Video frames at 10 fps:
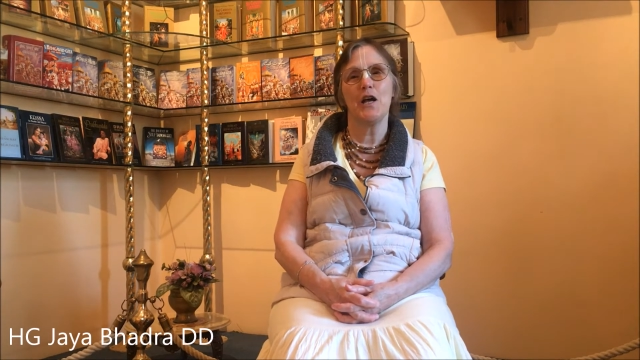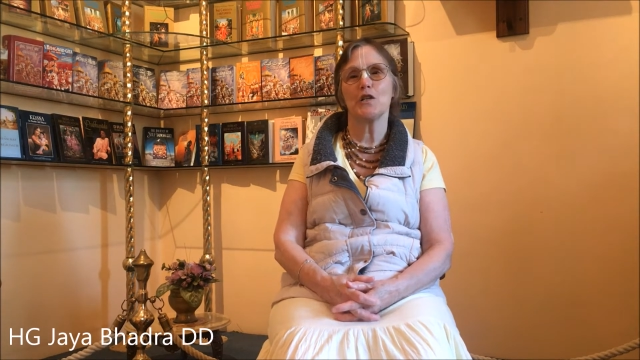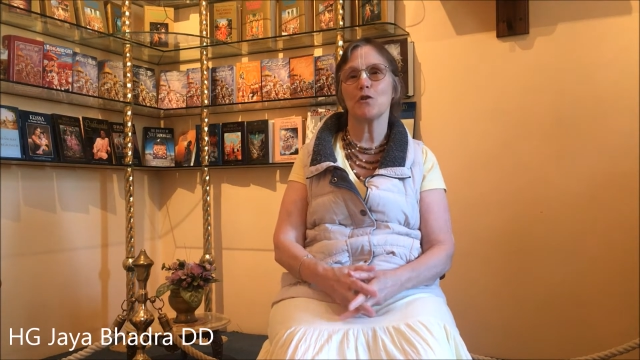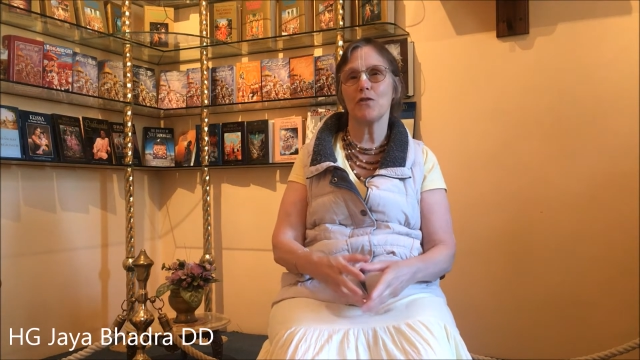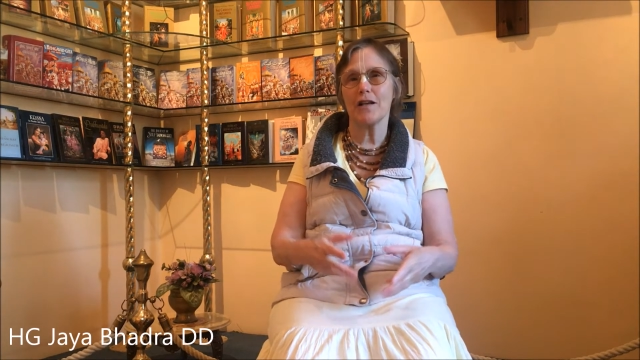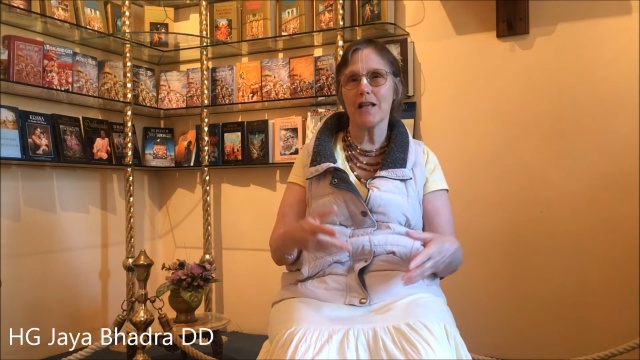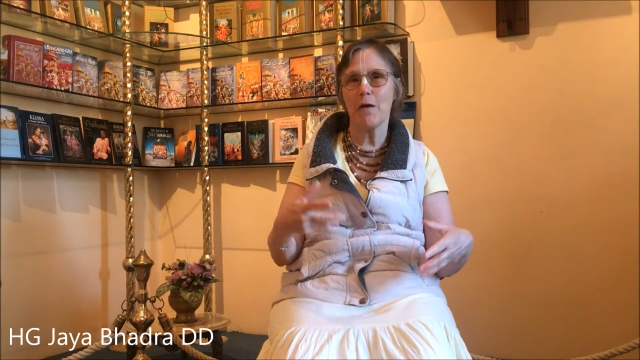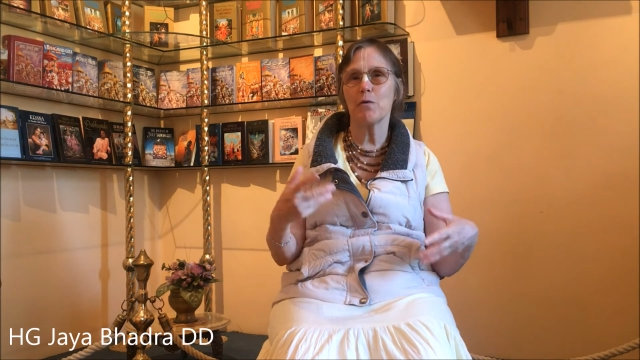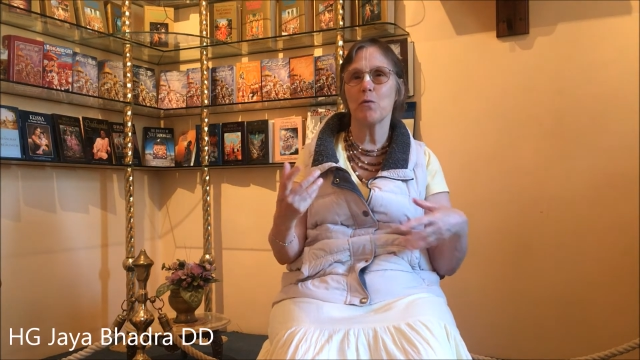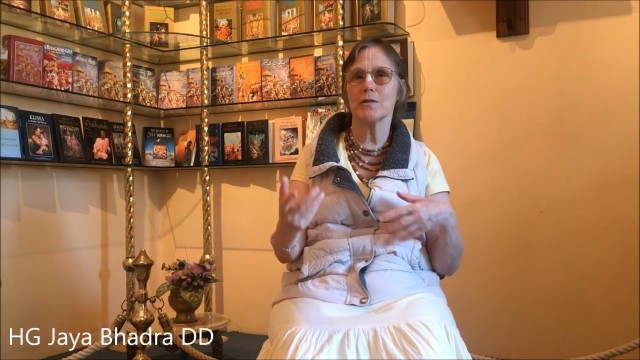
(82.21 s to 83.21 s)
So that's
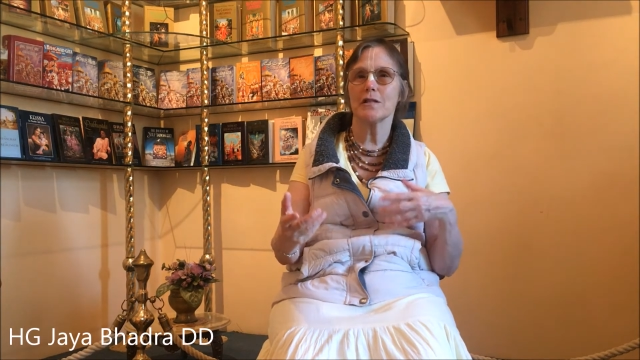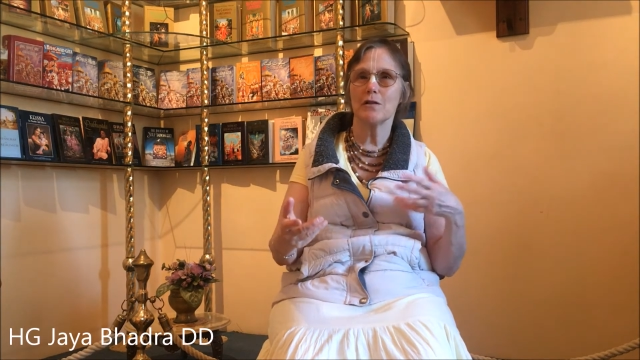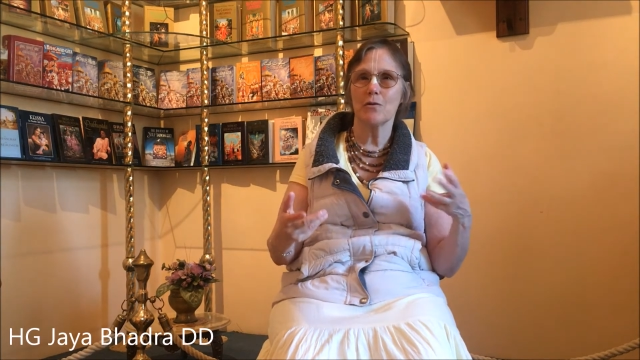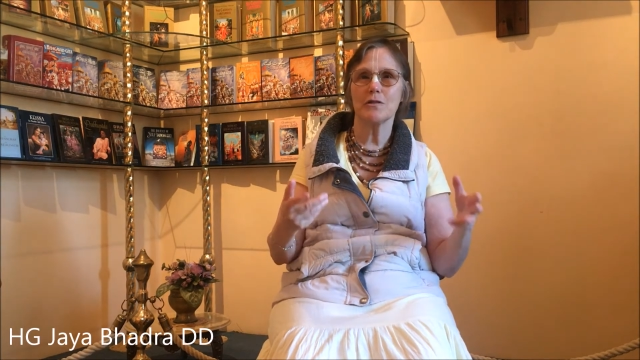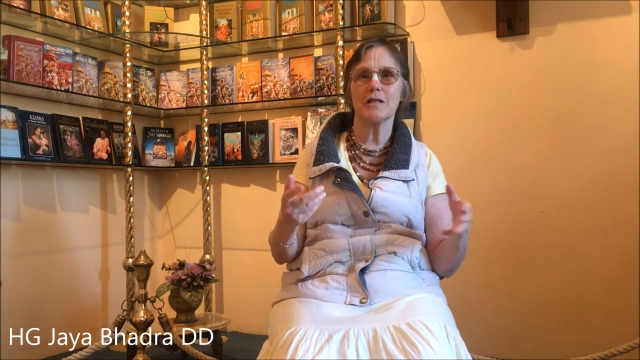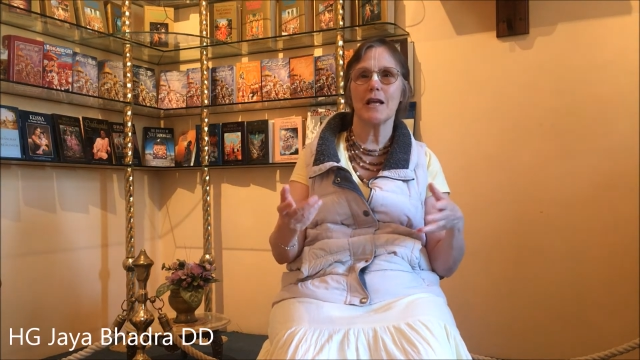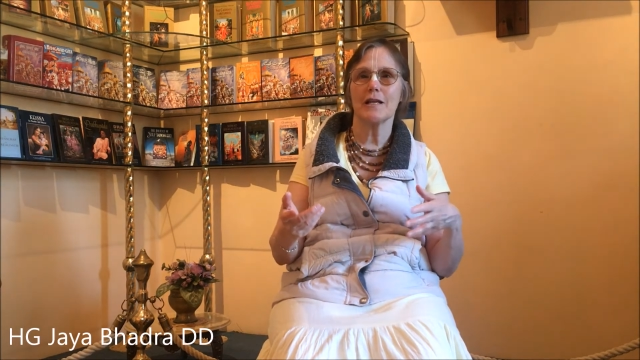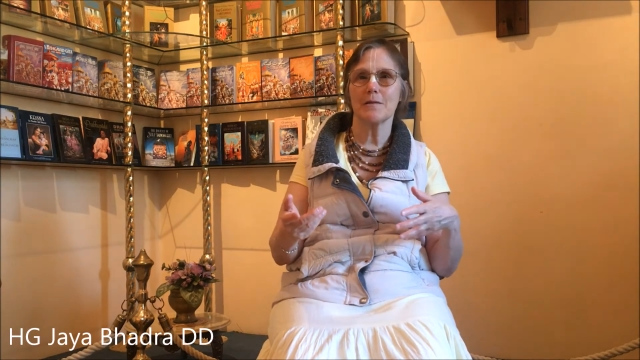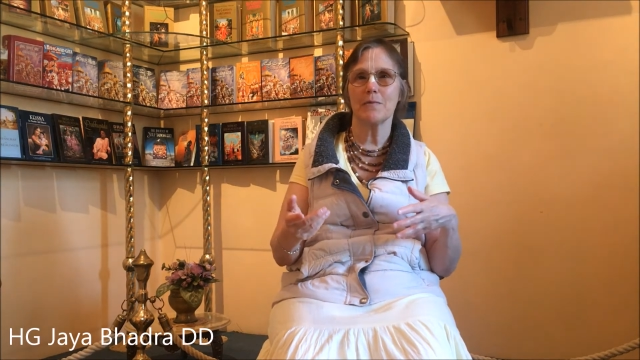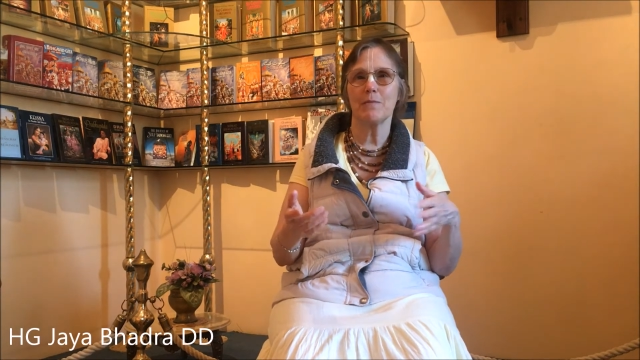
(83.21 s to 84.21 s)
how it was in those days.